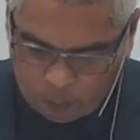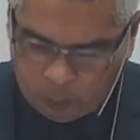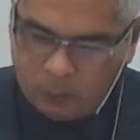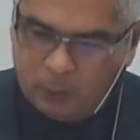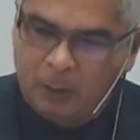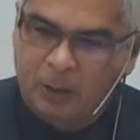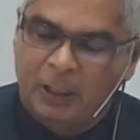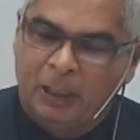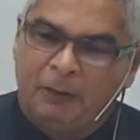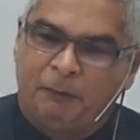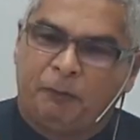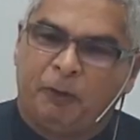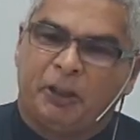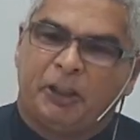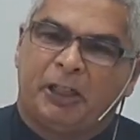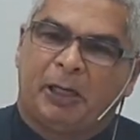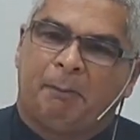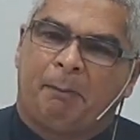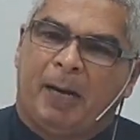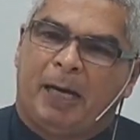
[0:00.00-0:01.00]
Bible
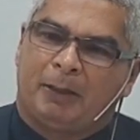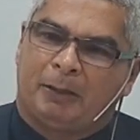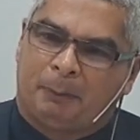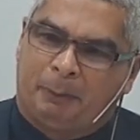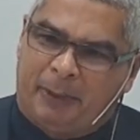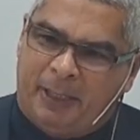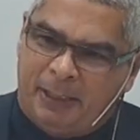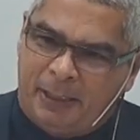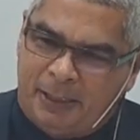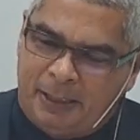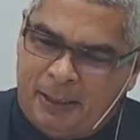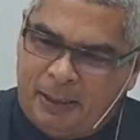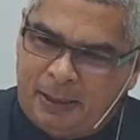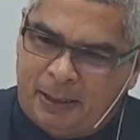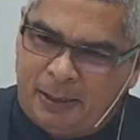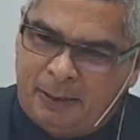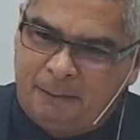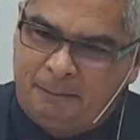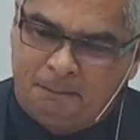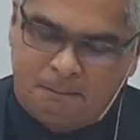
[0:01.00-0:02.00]
says, my brethren, that he
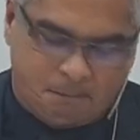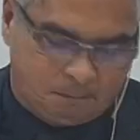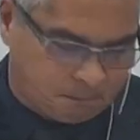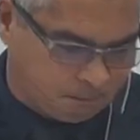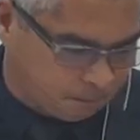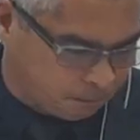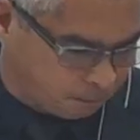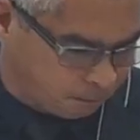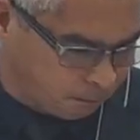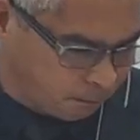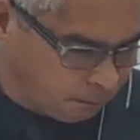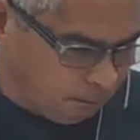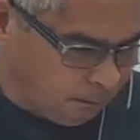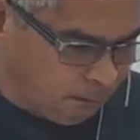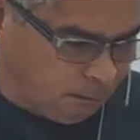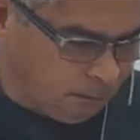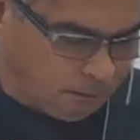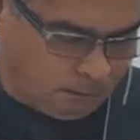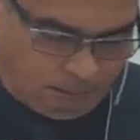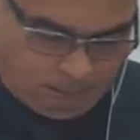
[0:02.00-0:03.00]
was called back
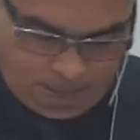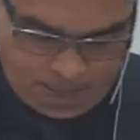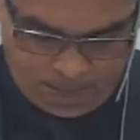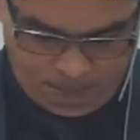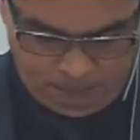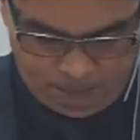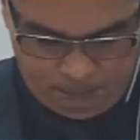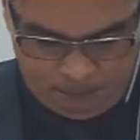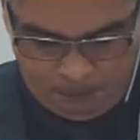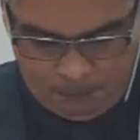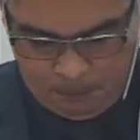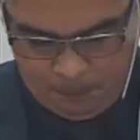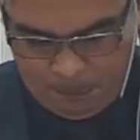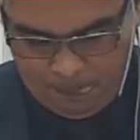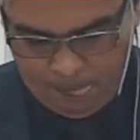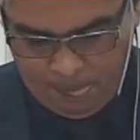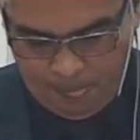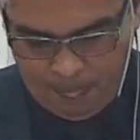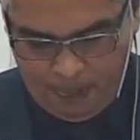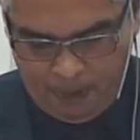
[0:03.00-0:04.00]
into the presence of
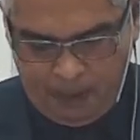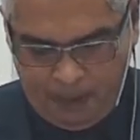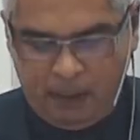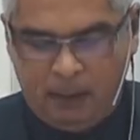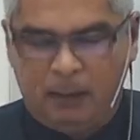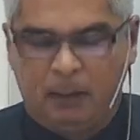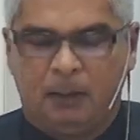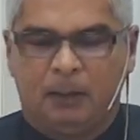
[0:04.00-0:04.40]
the king